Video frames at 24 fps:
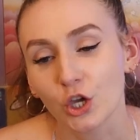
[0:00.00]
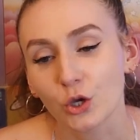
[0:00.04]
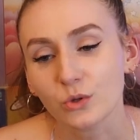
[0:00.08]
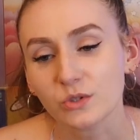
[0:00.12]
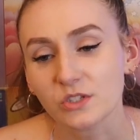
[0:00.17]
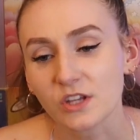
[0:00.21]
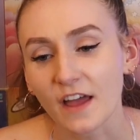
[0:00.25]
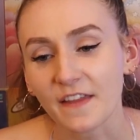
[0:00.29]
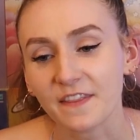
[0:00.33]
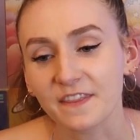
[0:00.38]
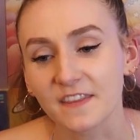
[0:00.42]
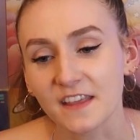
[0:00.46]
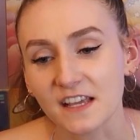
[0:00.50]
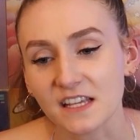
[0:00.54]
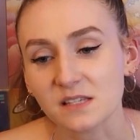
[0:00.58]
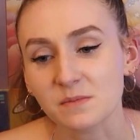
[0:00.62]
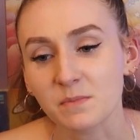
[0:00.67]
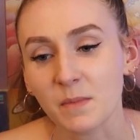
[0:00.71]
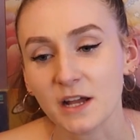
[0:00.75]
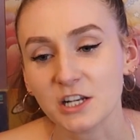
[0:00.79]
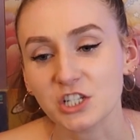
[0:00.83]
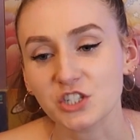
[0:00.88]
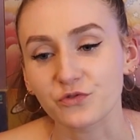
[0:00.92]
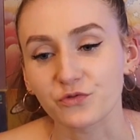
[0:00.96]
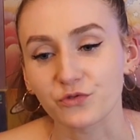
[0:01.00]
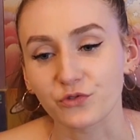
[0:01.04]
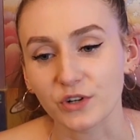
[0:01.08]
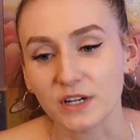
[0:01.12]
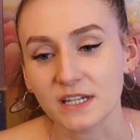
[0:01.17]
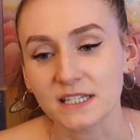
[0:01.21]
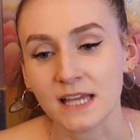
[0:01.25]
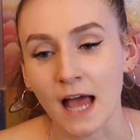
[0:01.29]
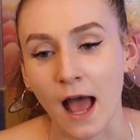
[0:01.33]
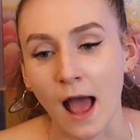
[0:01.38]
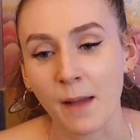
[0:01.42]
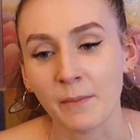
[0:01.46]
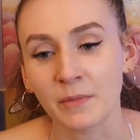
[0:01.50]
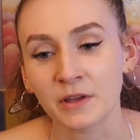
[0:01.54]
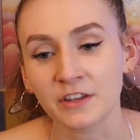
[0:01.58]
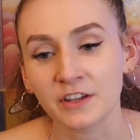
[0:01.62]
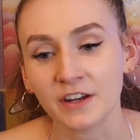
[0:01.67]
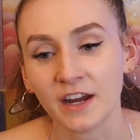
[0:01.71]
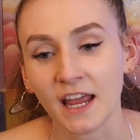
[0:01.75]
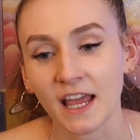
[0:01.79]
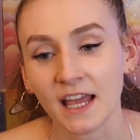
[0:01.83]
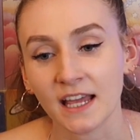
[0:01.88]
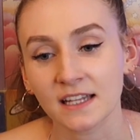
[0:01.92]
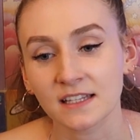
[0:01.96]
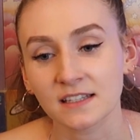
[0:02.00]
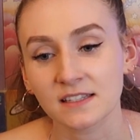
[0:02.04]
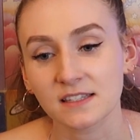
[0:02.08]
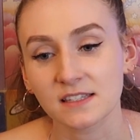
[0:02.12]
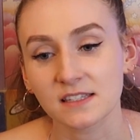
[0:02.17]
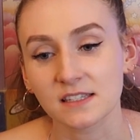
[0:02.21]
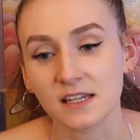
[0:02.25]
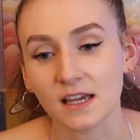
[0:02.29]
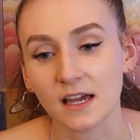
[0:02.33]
Who's got this much free time on their hands